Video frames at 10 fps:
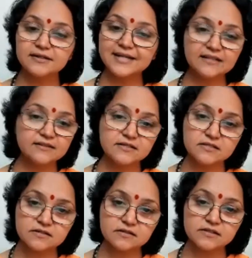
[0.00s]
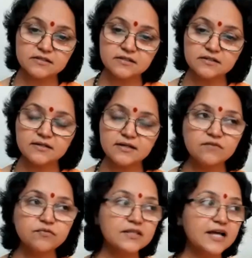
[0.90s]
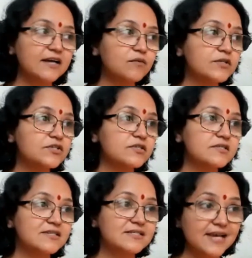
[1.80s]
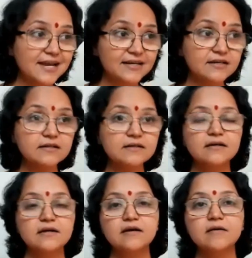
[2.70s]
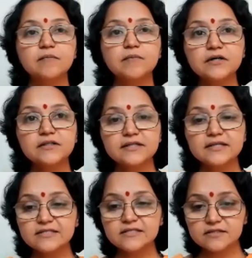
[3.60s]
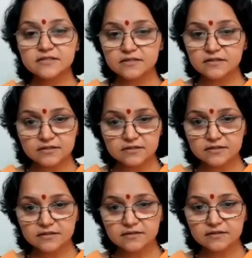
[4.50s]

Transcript: death is certain and for that which is dead birth is certain